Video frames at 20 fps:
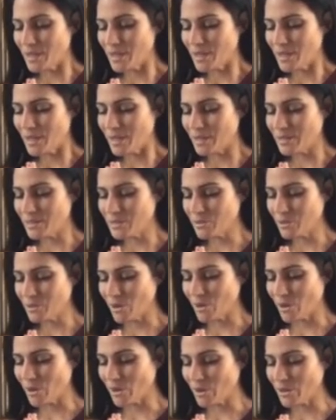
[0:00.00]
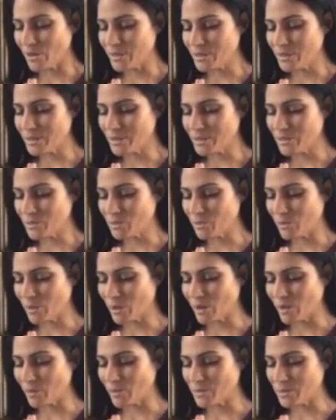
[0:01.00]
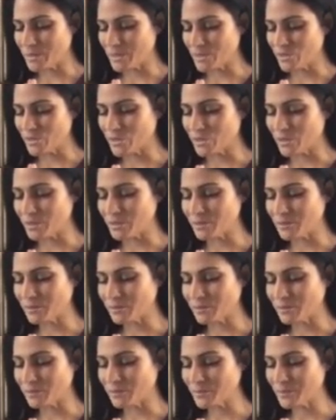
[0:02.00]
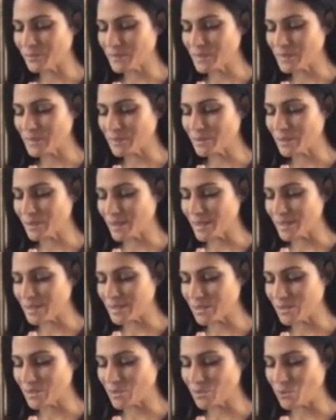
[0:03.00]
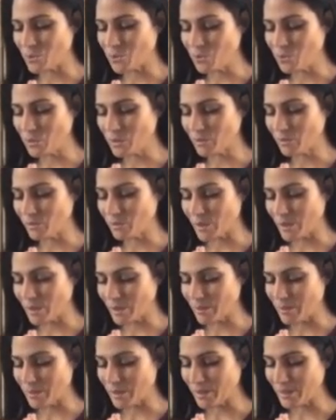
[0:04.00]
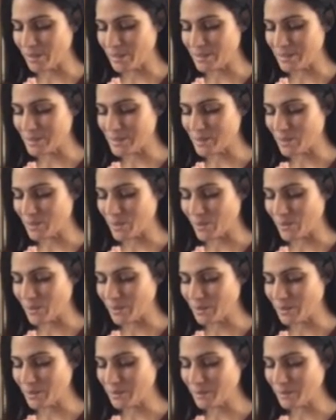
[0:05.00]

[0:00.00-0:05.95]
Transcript: into the heart, into prayer position, symbolizing the union of body, mind, and spirit.